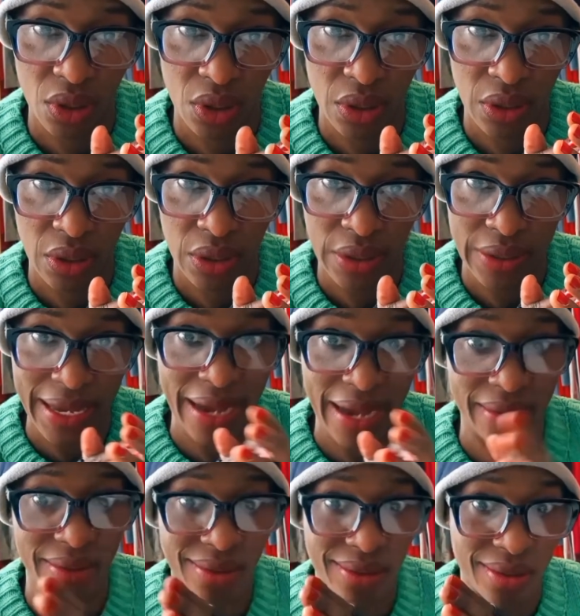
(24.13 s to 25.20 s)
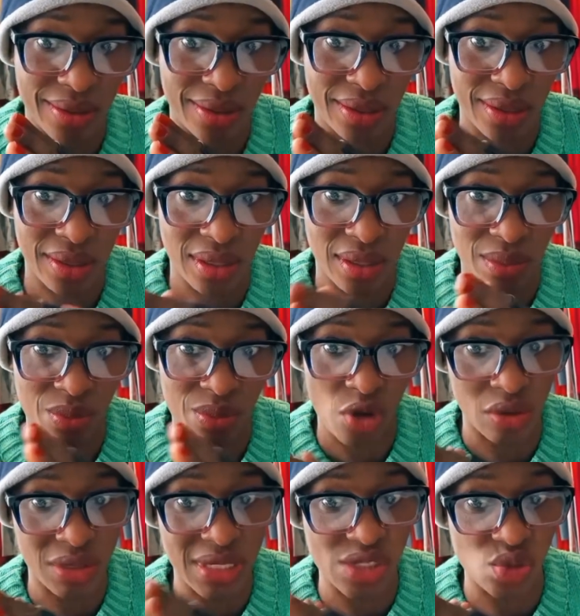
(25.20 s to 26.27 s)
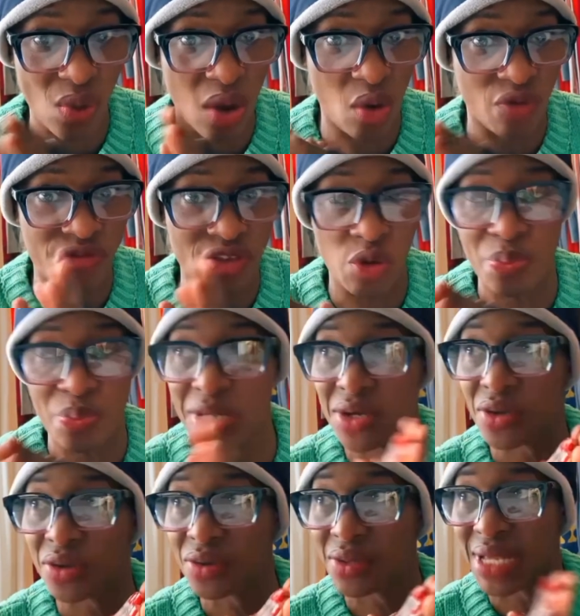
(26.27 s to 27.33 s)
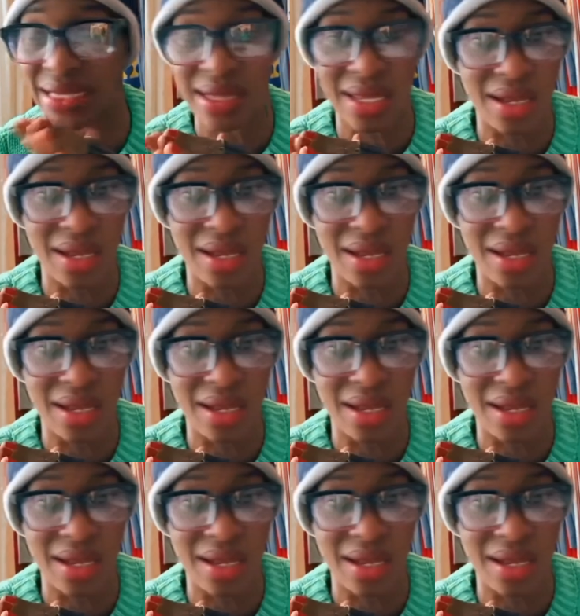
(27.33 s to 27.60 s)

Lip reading: Yeah? Doctors were of the opinion that they,